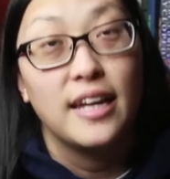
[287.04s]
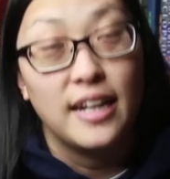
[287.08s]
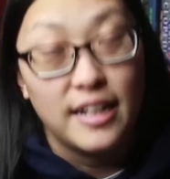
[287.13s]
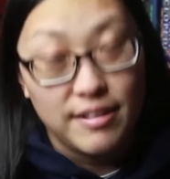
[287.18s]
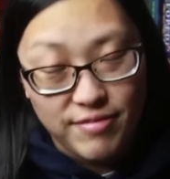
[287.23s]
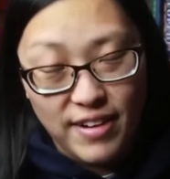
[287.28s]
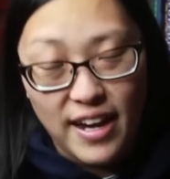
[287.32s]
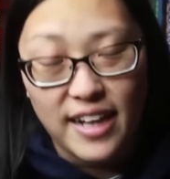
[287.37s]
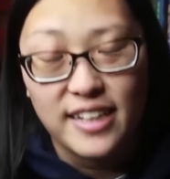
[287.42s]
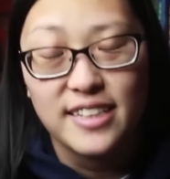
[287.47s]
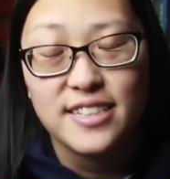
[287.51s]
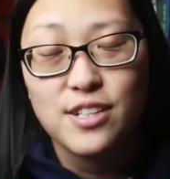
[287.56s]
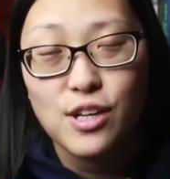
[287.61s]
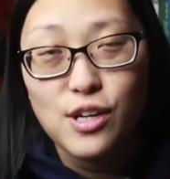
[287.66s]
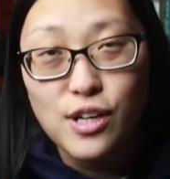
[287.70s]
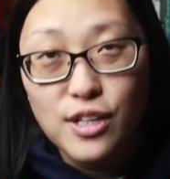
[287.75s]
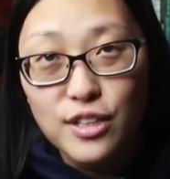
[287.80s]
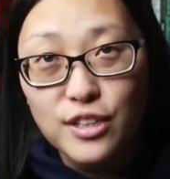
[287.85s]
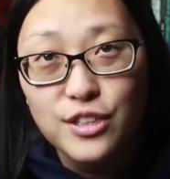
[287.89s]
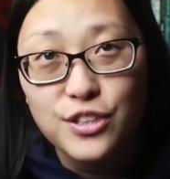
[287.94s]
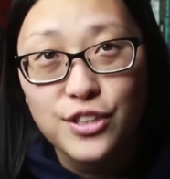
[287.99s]
It in fact is
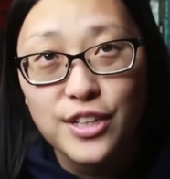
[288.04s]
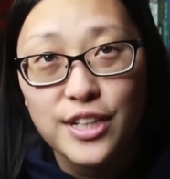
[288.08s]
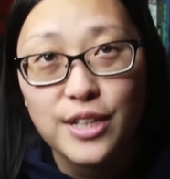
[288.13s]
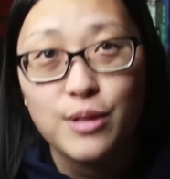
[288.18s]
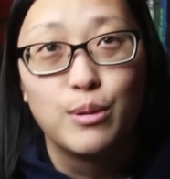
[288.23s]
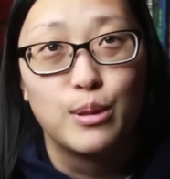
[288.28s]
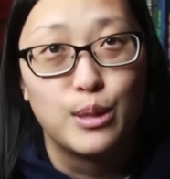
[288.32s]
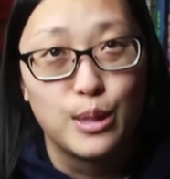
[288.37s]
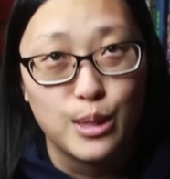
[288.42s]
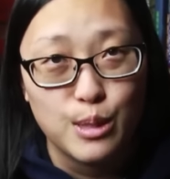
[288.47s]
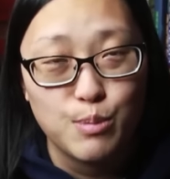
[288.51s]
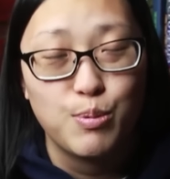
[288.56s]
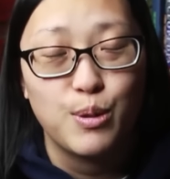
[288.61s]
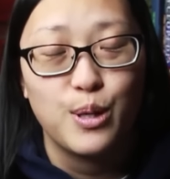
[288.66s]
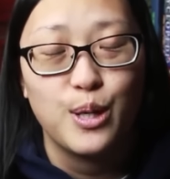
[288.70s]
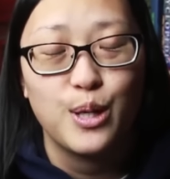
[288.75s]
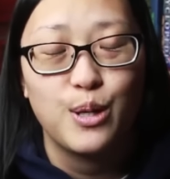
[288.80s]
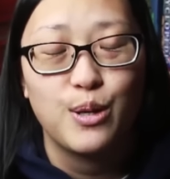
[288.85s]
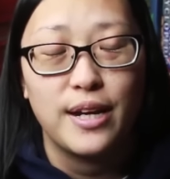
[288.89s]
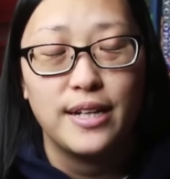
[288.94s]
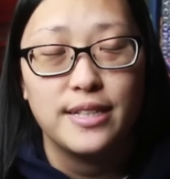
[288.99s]
Aldertree, which is
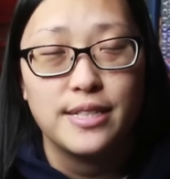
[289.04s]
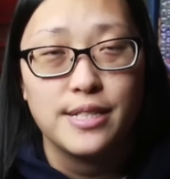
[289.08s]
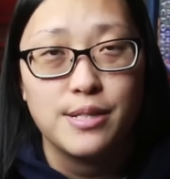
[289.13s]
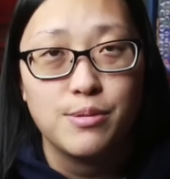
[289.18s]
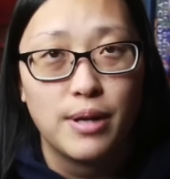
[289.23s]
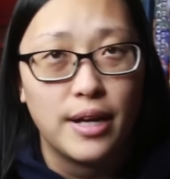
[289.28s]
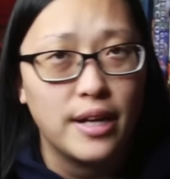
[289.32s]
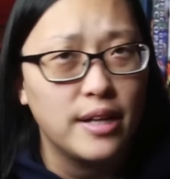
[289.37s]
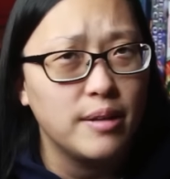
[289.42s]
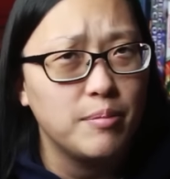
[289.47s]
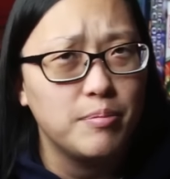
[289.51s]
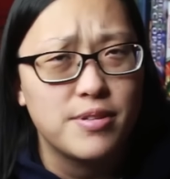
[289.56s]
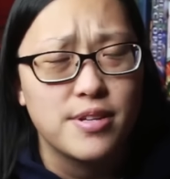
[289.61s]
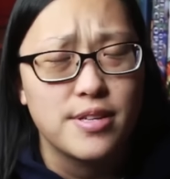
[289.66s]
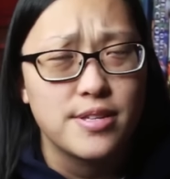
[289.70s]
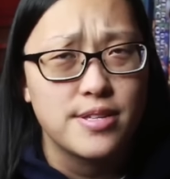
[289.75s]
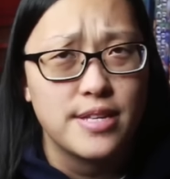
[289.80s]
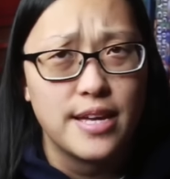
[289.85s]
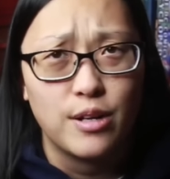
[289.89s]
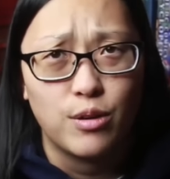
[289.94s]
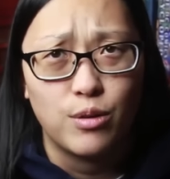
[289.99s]
pretty crazy, right?
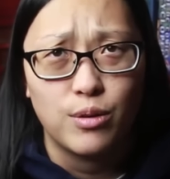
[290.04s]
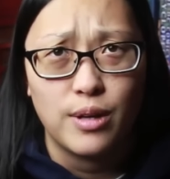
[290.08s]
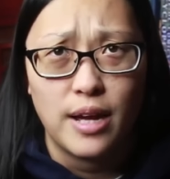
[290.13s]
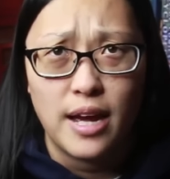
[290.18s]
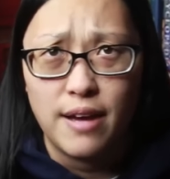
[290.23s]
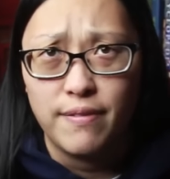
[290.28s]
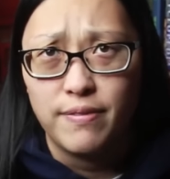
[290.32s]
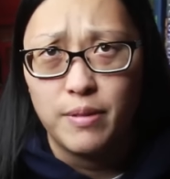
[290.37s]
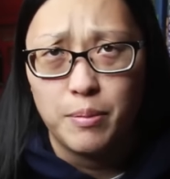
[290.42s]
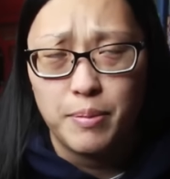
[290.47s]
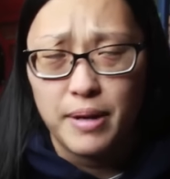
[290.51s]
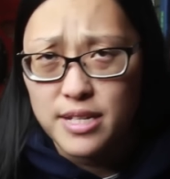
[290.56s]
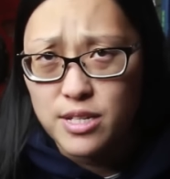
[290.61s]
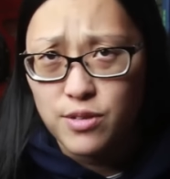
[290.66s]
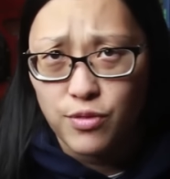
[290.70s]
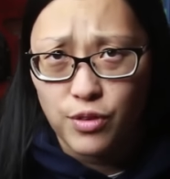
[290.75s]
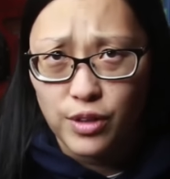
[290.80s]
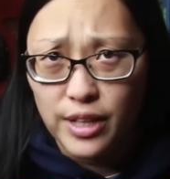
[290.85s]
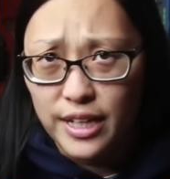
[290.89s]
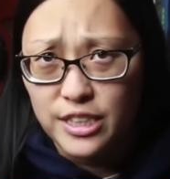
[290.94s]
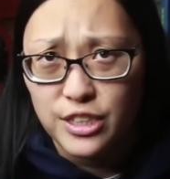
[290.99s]
Since they don't have the best
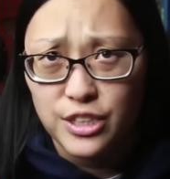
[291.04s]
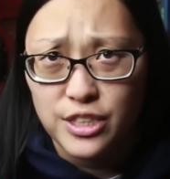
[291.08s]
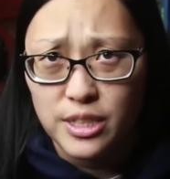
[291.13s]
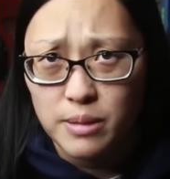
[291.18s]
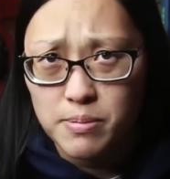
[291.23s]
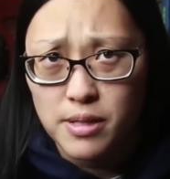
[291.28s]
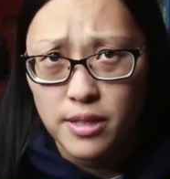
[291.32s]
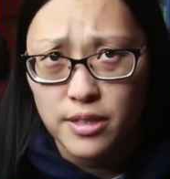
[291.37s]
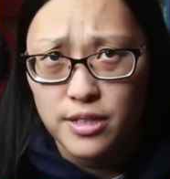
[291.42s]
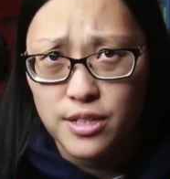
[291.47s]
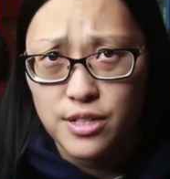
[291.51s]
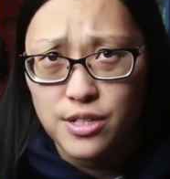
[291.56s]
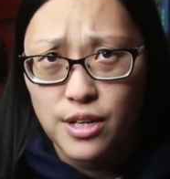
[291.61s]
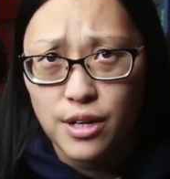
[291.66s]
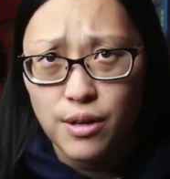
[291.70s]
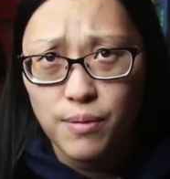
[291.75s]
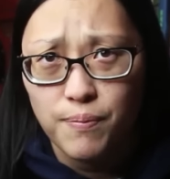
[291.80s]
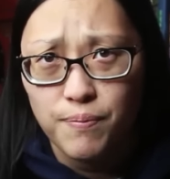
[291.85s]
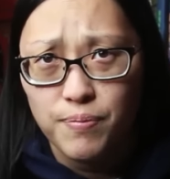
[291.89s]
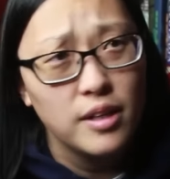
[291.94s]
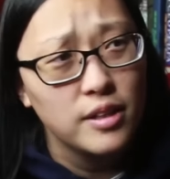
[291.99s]
of relationships on this
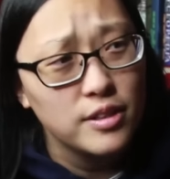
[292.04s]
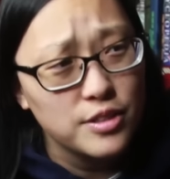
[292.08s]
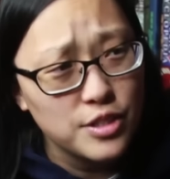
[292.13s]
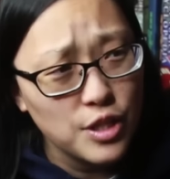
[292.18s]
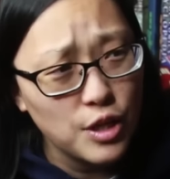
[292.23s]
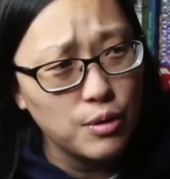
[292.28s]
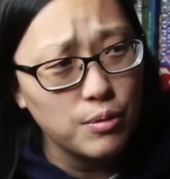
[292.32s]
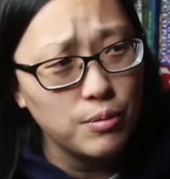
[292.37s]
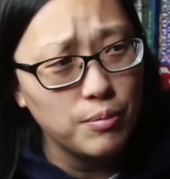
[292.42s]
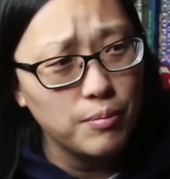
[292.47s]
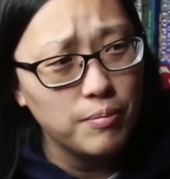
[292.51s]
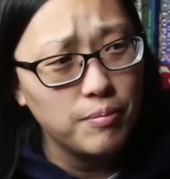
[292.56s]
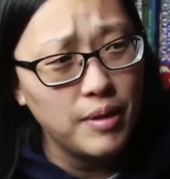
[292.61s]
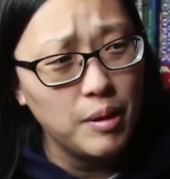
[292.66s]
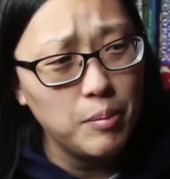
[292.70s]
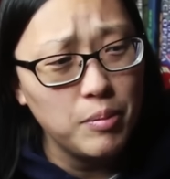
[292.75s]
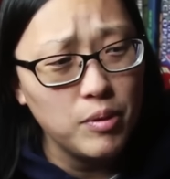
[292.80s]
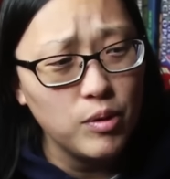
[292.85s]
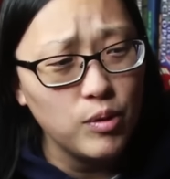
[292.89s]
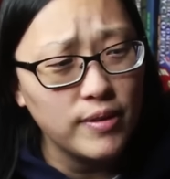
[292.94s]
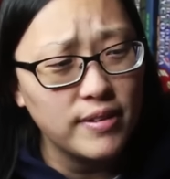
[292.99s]
show. So
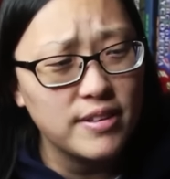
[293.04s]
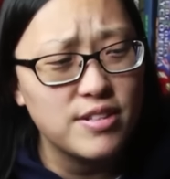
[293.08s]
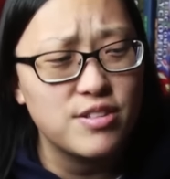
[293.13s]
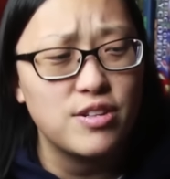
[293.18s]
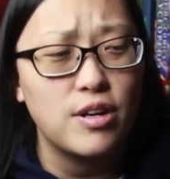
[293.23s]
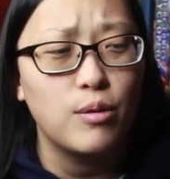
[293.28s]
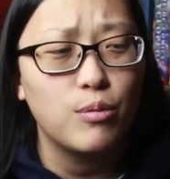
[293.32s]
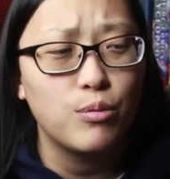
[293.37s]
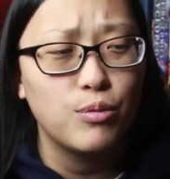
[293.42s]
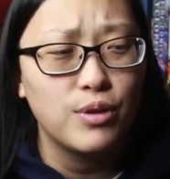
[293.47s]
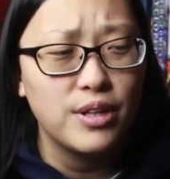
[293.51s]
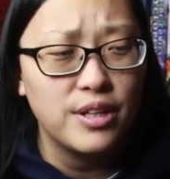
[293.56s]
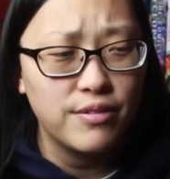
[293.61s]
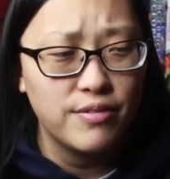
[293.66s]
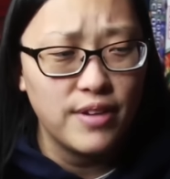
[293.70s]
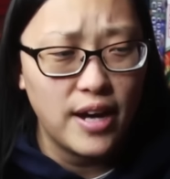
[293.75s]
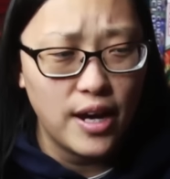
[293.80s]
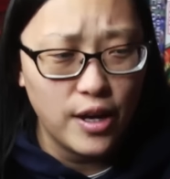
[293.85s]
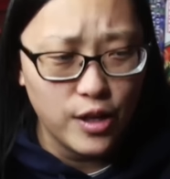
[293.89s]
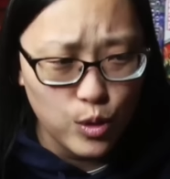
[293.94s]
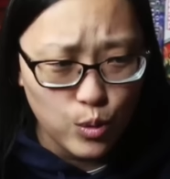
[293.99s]
maybe we have to start
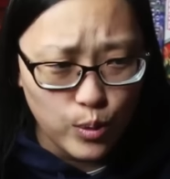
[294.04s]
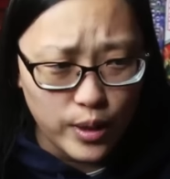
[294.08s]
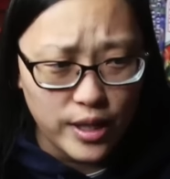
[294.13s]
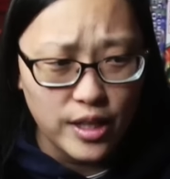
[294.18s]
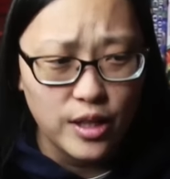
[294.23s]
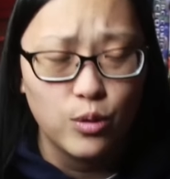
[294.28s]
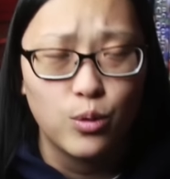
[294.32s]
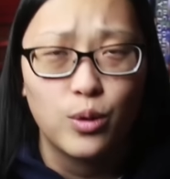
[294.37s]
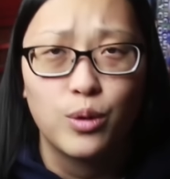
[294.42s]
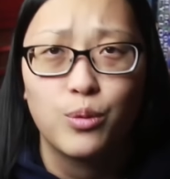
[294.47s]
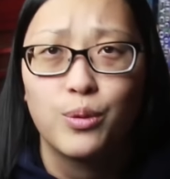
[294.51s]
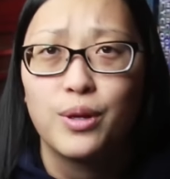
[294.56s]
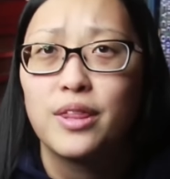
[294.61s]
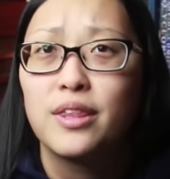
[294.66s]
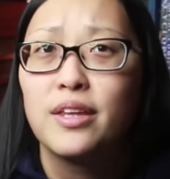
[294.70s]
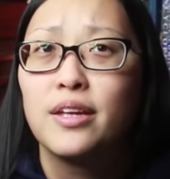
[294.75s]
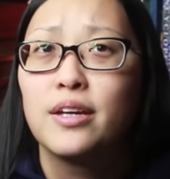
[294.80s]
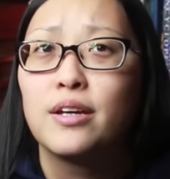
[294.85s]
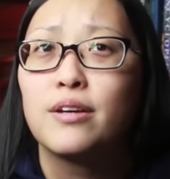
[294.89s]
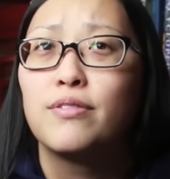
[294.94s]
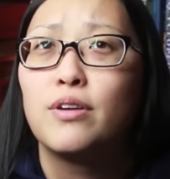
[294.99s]
reevaluating what we
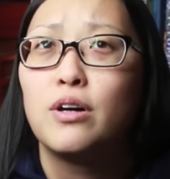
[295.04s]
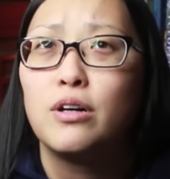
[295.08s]
think of